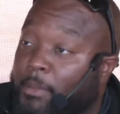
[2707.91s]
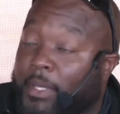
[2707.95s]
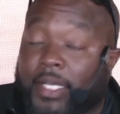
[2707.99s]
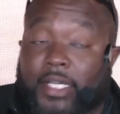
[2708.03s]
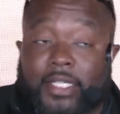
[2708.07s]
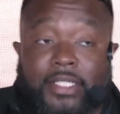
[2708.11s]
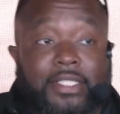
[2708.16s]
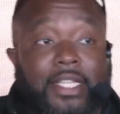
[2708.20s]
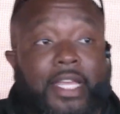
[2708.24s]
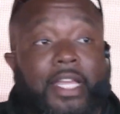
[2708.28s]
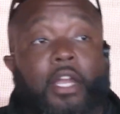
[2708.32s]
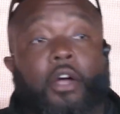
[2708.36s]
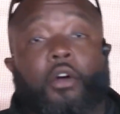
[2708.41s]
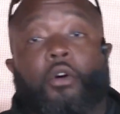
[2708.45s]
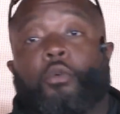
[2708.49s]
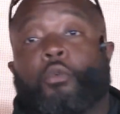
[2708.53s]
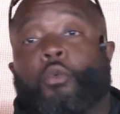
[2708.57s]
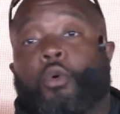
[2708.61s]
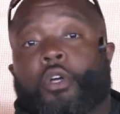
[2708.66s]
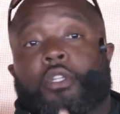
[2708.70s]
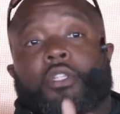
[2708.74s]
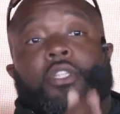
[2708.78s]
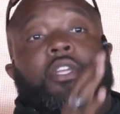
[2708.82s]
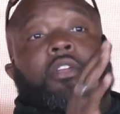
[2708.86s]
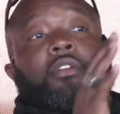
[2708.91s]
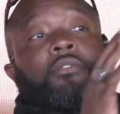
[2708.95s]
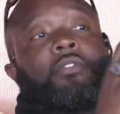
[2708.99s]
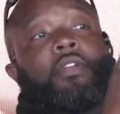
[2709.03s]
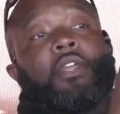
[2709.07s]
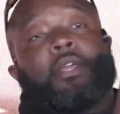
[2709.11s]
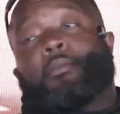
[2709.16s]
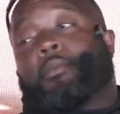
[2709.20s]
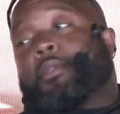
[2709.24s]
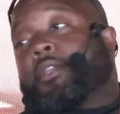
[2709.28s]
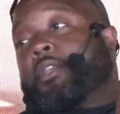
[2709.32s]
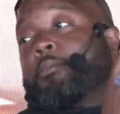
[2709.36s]
they don't want their
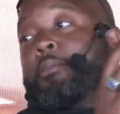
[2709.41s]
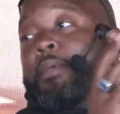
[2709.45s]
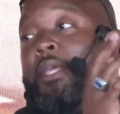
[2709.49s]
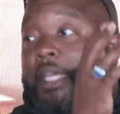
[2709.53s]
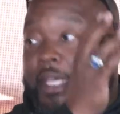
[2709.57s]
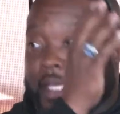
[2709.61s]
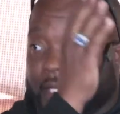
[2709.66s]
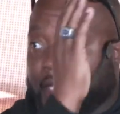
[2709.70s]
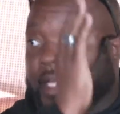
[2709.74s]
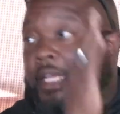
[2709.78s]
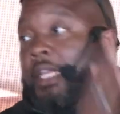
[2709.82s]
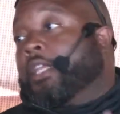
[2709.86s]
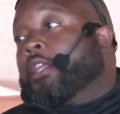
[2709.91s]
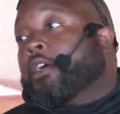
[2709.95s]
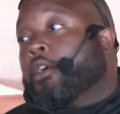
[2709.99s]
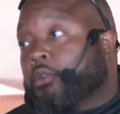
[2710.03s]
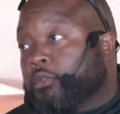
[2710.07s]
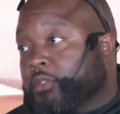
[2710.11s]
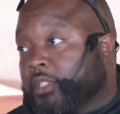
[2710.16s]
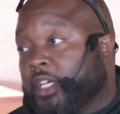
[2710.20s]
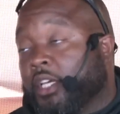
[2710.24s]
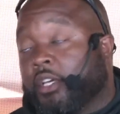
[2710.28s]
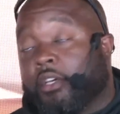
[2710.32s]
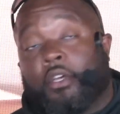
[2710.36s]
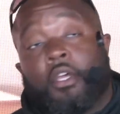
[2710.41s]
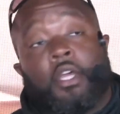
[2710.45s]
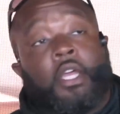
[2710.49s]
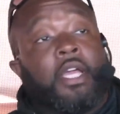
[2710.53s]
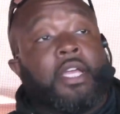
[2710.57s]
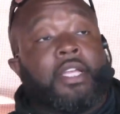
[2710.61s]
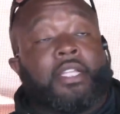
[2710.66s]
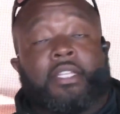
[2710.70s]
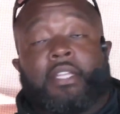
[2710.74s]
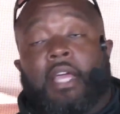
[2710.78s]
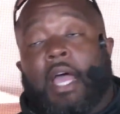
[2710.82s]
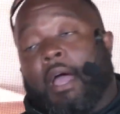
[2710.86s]
family to be in the hotel.
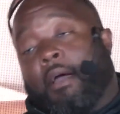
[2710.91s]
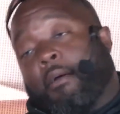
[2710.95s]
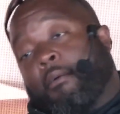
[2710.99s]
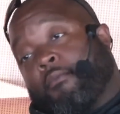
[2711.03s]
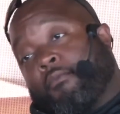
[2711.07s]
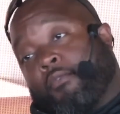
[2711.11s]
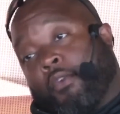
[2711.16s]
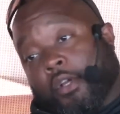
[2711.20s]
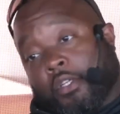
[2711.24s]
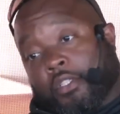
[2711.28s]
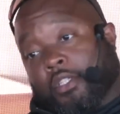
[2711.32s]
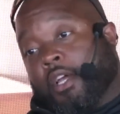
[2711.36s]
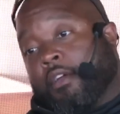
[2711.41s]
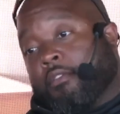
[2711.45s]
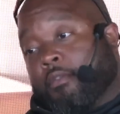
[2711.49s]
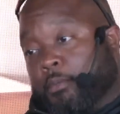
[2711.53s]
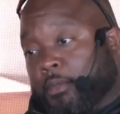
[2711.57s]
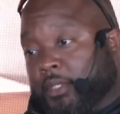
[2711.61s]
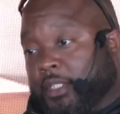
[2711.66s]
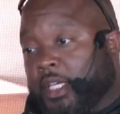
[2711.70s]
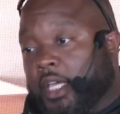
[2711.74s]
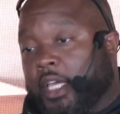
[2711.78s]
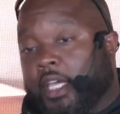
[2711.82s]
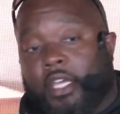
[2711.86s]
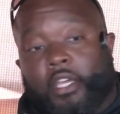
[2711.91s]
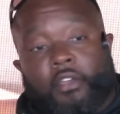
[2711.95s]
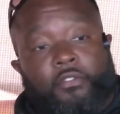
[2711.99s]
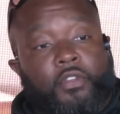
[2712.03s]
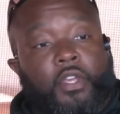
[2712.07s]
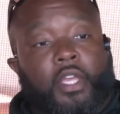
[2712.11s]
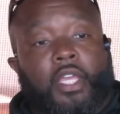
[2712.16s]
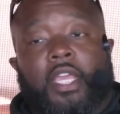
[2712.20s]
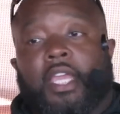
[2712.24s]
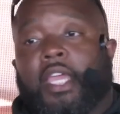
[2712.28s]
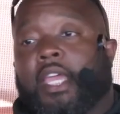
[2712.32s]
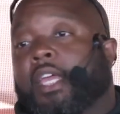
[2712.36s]
First off, I'm going to tell you, if your
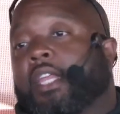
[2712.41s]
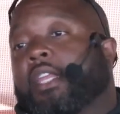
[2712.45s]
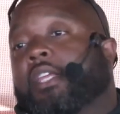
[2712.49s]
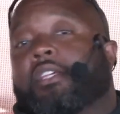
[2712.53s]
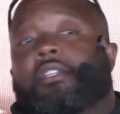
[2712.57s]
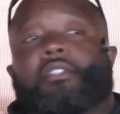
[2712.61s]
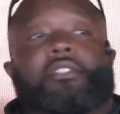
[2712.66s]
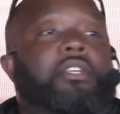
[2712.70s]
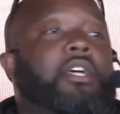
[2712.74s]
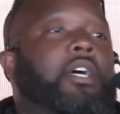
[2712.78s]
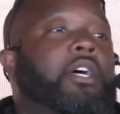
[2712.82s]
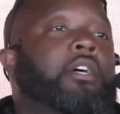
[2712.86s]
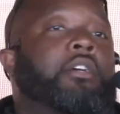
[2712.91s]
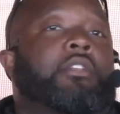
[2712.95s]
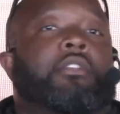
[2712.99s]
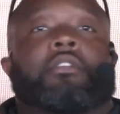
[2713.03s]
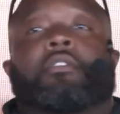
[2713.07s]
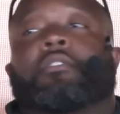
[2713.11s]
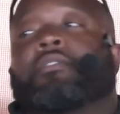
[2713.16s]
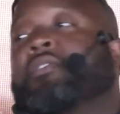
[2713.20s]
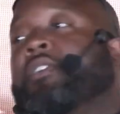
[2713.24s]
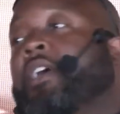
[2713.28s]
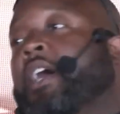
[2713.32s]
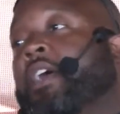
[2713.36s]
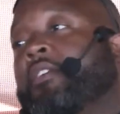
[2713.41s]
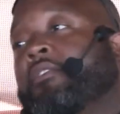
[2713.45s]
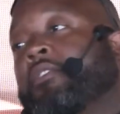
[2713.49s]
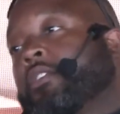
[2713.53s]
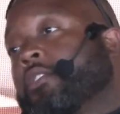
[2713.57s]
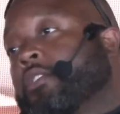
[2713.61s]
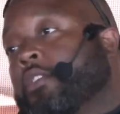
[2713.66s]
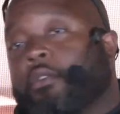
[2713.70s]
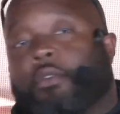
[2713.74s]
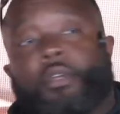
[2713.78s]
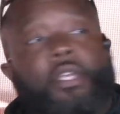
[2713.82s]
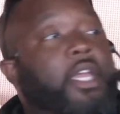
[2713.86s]
kid is under 5 years
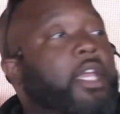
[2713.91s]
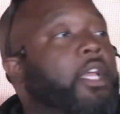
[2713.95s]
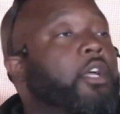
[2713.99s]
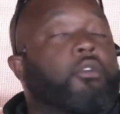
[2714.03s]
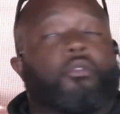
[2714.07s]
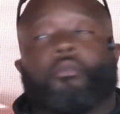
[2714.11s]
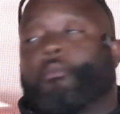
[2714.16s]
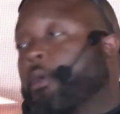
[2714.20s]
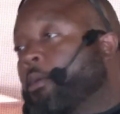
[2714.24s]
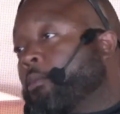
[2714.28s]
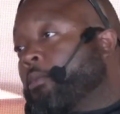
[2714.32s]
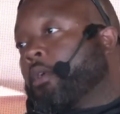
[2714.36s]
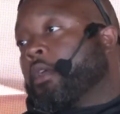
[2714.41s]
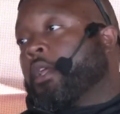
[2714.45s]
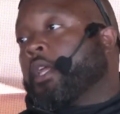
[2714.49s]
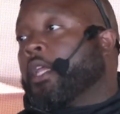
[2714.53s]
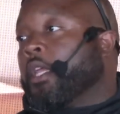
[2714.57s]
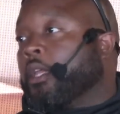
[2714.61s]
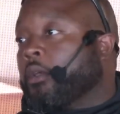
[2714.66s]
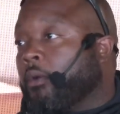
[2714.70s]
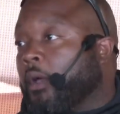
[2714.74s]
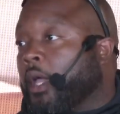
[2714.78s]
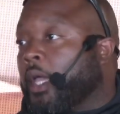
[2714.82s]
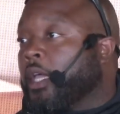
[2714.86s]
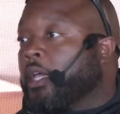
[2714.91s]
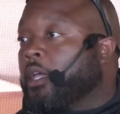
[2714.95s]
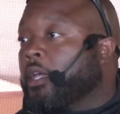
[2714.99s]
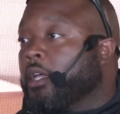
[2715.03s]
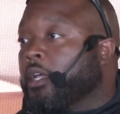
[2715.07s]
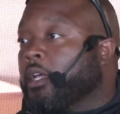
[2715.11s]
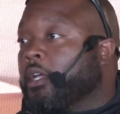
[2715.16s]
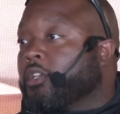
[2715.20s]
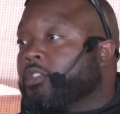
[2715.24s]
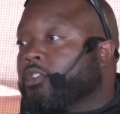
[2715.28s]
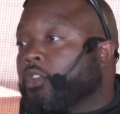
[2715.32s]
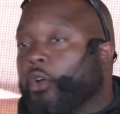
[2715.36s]
old, he ain't going to remember it anyway.
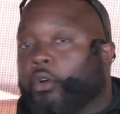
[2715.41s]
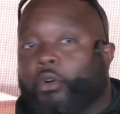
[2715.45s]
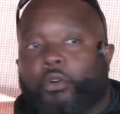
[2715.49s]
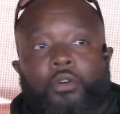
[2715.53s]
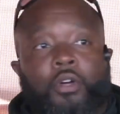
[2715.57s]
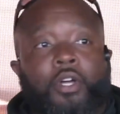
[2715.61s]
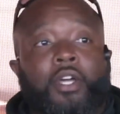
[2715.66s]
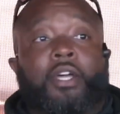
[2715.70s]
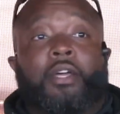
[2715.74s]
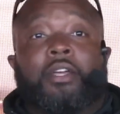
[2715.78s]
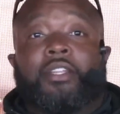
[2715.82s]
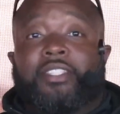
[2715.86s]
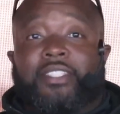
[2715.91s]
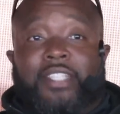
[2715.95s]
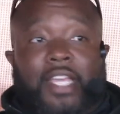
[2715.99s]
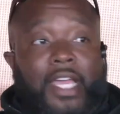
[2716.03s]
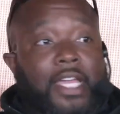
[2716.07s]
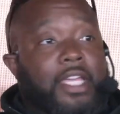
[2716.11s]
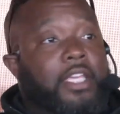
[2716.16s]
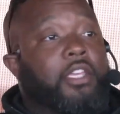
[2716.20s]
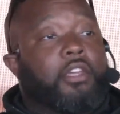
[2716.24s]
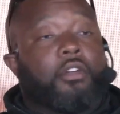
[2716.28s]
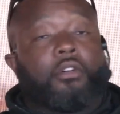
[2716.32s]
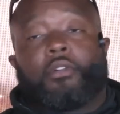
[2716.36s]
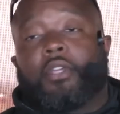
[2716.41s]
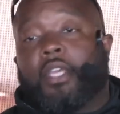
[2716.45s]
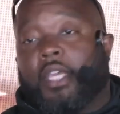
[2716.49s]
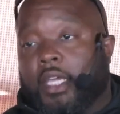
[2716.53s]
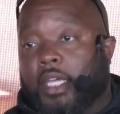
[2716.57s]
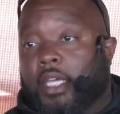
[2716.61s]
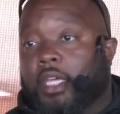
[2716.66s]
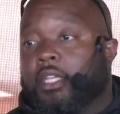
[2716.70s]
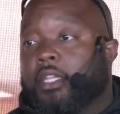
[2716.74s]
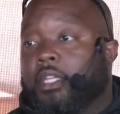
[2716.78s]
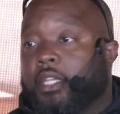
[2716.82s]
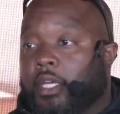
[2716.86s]
So take your
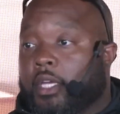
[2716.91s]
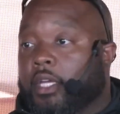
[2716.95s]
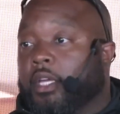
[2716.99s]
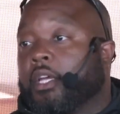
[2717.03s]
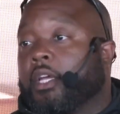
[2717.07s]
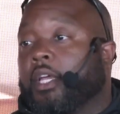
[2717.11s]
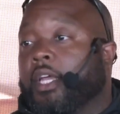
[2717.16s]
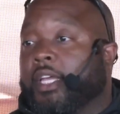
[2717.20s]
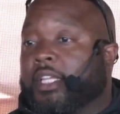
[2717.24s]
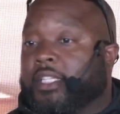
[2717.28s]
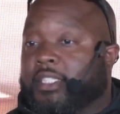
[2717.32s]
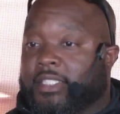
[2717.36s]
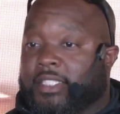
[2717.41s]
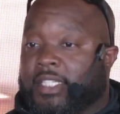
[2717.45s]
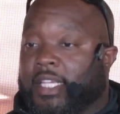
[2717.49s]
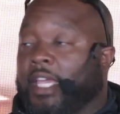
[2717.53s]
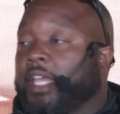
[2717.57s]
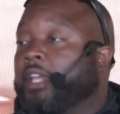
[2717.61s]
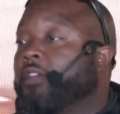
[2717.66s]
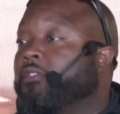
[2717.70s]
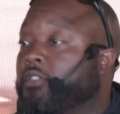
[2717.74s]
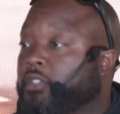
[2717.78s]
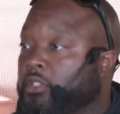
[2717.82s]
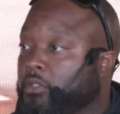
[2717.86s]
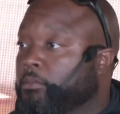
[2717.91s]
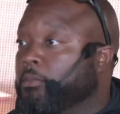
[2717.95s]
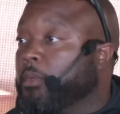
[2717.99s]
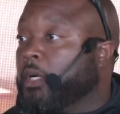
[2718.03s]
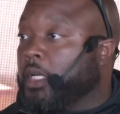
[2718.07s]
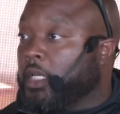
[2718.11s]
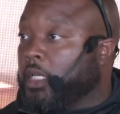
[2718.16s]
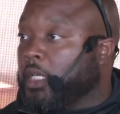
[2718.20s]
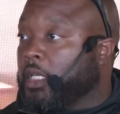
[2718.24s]
kid there. It saves you money.